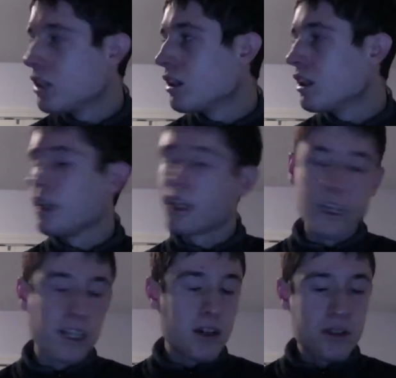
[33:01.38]
It
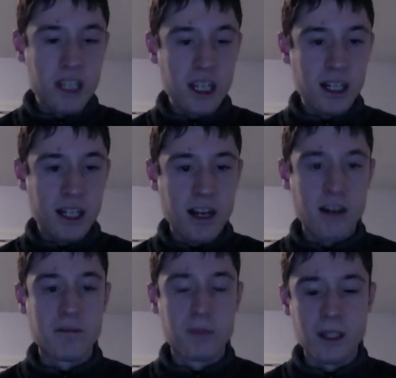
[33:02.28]
goes in and out
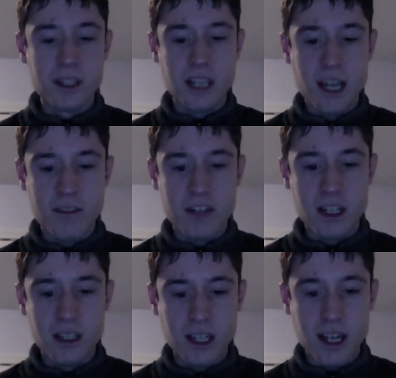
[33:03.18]
of police
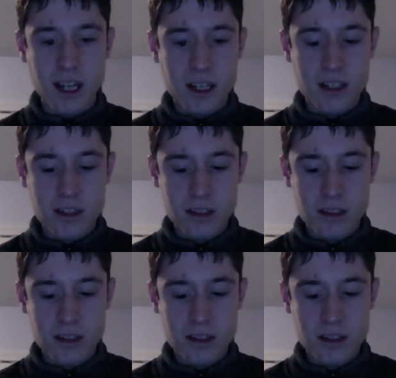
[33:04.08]
camera and